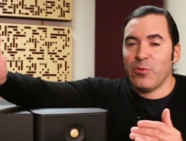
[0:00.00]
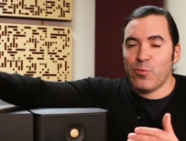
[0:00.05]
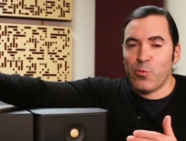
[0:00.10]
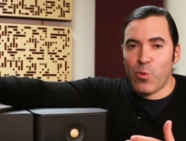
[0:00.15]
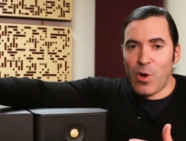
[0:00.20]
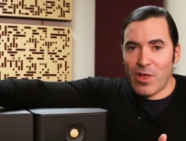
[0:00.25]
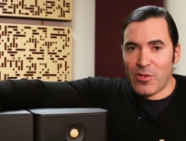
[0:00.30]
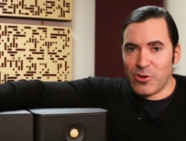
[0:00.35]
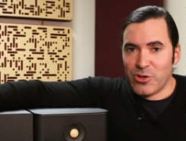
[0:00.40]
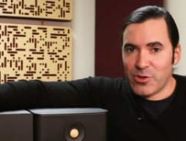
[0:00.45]

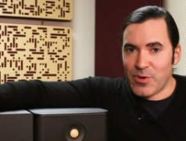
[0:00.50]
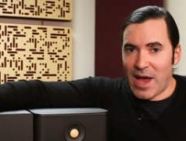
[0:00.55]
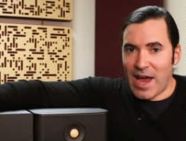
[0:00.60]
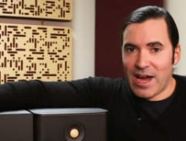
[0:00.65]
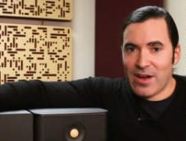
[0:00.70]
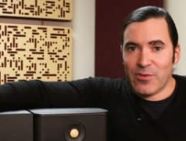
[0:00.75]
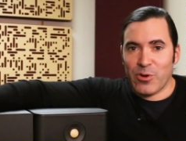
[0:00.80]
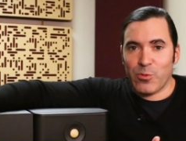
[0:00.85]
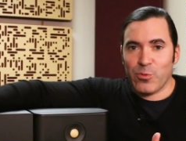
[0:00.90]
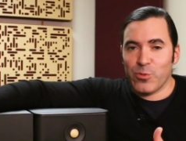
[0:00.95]
whether you
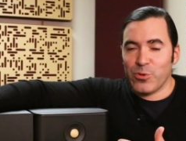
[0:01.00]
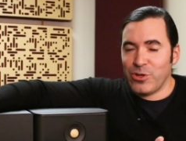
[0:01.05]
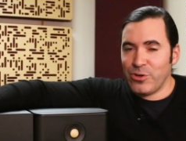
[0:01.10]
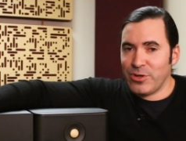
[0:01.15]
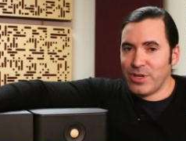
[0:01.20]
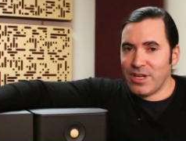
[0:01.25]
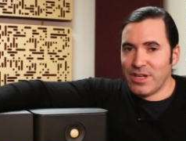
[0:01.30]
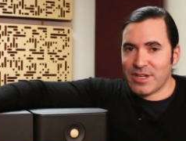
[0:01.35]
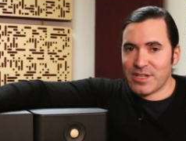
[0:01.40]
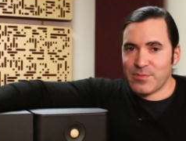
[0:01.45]
have a
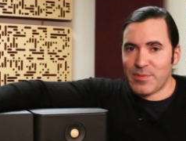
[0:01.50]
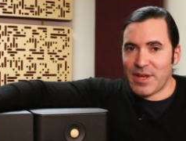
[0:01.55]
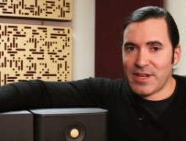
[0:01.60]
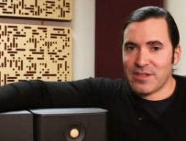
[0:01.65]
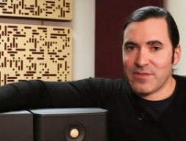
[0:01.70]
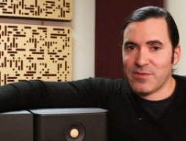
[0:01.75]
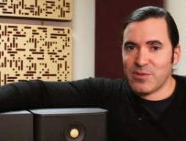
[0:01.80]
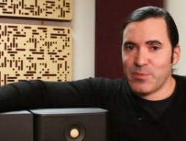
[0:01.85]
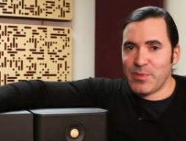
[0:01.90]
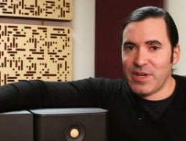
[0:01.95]
really
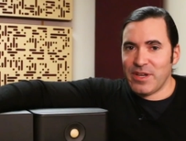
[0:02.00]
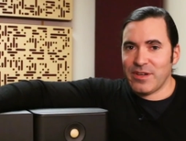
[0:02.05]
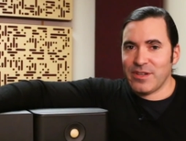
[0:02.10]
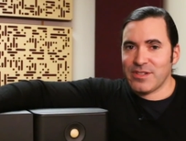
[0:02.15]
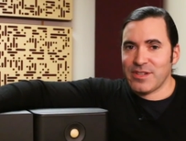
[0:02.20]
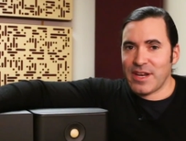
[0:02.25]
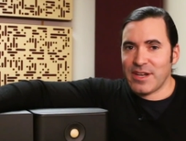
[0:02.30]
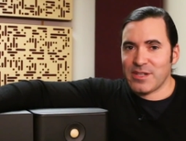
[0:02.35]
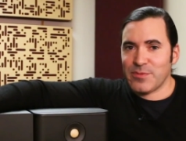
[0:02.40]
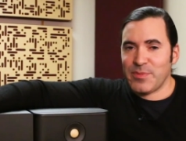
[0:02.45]
inexpensive
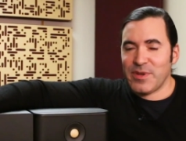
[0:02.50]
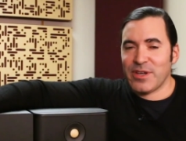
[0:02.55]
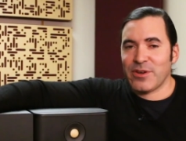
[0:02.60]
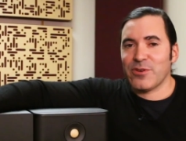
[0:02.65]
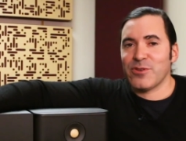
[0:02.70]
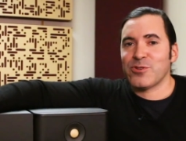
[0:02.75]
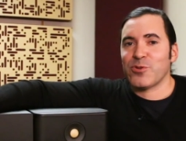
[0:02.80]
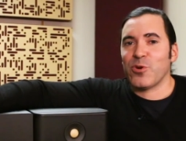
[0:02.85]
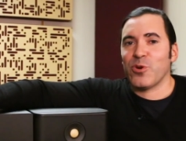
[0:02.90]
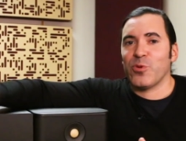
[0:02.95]
spe- set of
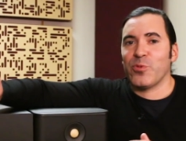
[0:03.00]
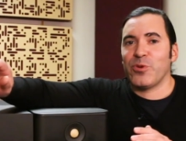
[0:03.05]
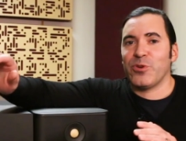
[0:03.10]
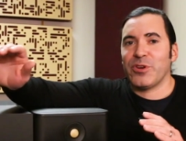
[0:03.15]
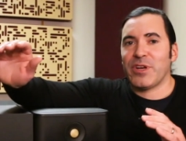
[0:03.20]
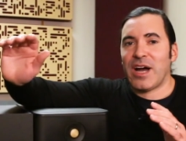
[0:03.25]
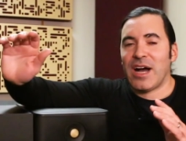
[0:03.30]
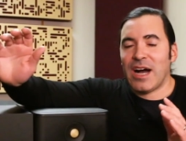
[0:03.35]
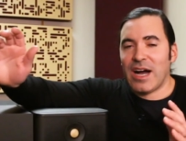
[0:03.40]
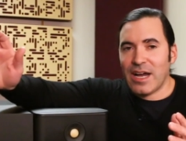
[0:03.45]
speakers or a
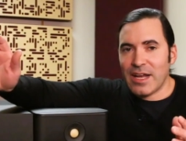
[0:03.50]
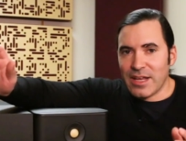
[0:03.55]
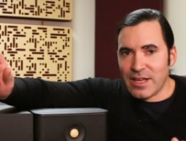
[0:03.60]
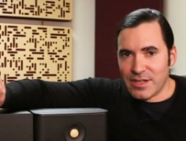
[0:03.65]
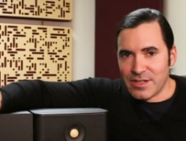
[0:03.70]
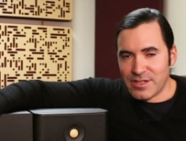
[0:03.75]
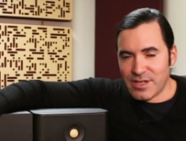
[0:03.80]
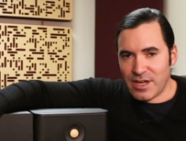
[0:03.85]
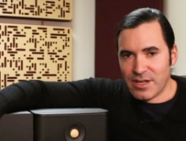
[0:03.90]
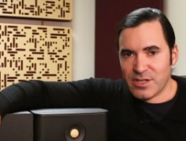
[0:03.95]
really
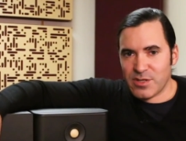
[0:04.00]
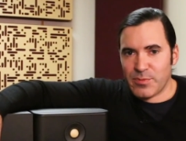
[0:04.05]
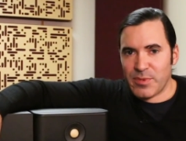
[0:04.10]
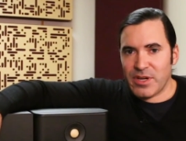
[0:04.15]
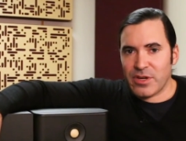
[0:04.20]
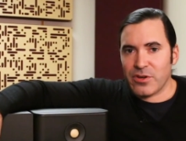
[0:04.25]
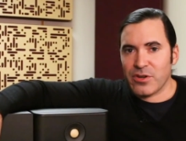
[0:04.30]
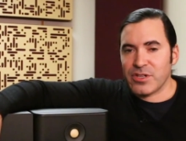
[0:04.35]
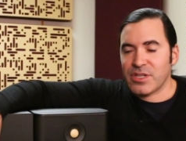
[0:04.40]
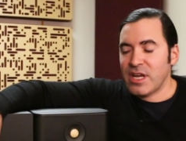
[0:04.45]
high-end set of
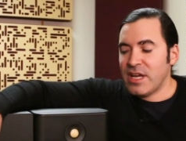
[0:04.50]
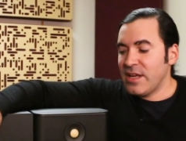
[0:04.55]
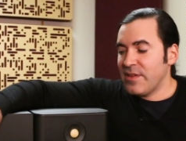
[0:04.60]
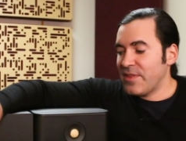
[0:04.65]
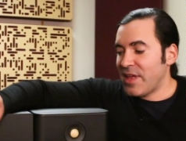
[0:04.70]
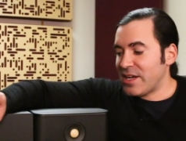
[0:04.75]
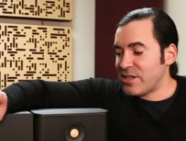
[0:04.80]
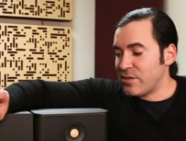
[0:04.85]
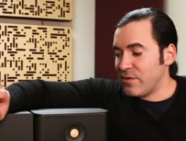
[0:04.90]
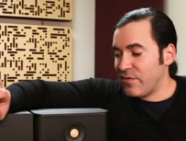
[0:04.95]
speakers,
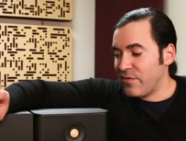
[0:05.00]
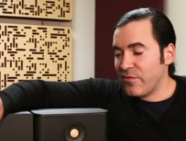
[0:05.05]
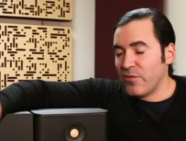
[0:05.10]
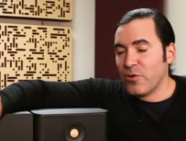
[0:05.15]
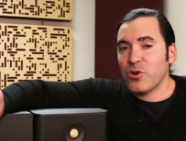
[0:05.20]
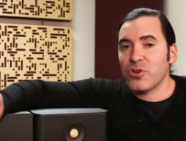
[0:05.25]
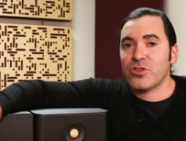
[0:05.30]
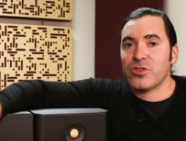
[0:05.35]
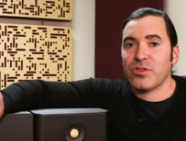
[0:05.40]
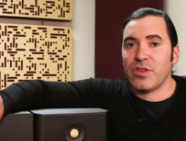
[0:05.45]
that's the
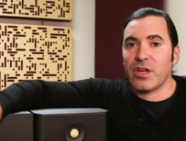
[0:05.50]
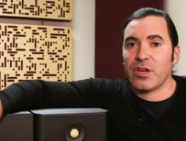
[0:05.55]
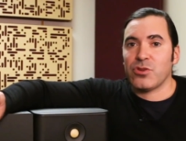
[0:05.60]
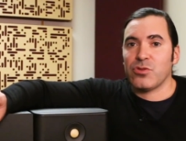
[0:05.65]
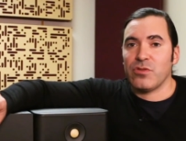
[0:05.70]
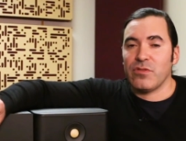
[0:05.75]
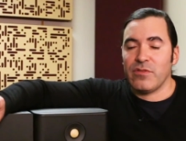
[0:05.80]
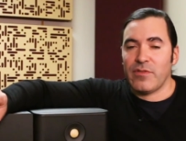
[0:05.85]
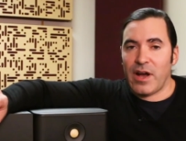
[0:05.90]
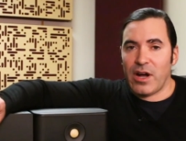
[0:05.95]
first thing
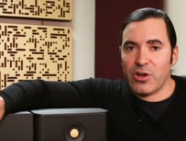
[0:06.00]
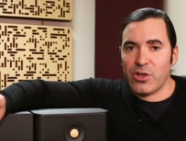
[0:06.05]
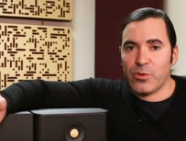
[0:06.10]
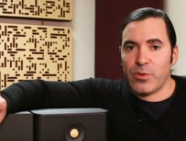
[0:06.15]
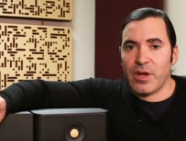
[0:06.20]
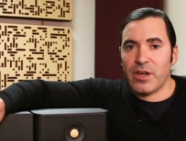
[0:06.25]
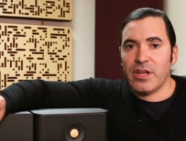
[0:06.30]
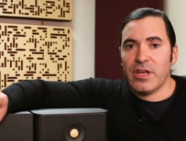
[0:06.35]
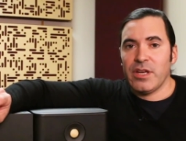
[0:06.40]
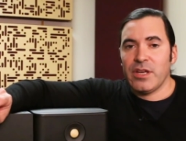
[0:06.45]
to
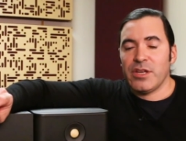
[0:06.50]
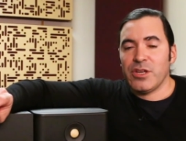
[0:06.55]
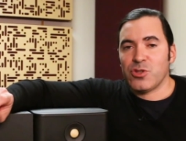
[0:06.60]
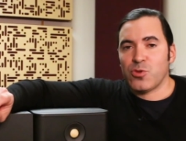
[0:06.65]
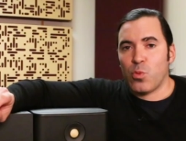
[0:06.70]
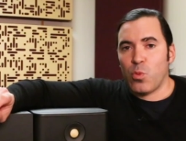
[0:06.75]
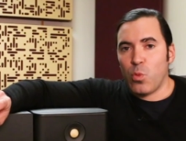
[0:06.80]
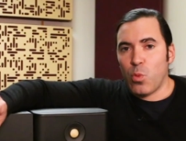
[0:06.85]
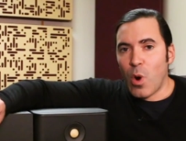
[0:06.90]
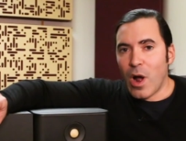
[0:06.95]
evaluate
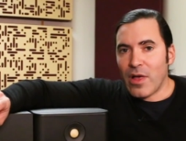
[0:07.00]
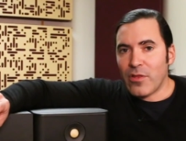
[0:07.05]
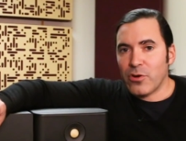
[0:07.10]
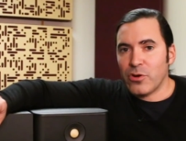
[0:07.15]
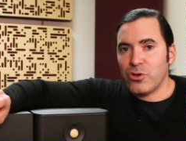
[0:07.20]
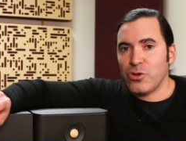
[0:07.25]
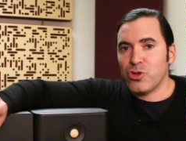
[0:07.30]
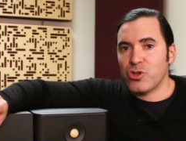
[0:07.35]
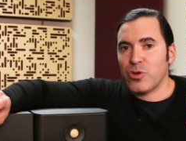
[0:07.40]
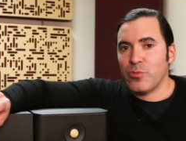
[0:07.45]
is
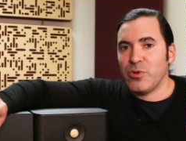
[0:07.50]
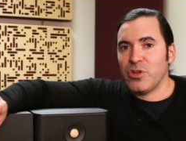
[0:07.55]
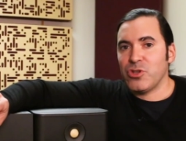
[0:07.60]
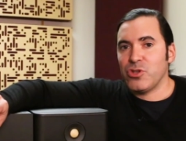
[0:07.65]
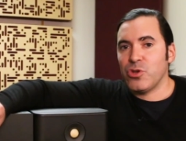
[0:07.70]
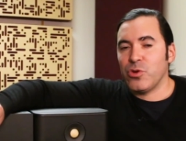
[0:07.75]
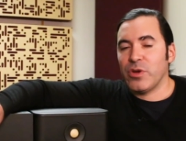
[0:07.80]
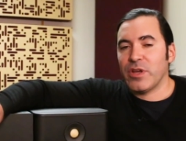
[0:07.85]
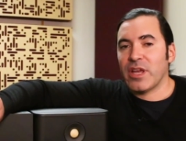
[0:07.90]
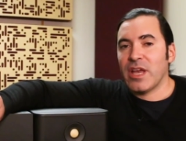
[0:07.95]
whether you should
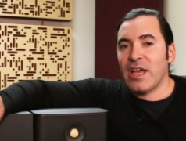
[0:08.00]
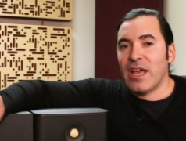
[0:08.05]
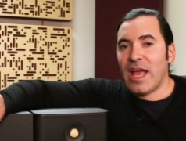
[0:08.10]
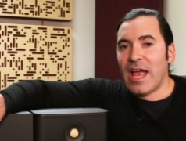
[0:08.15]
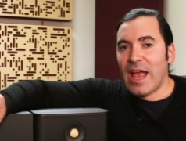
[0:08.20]
be doing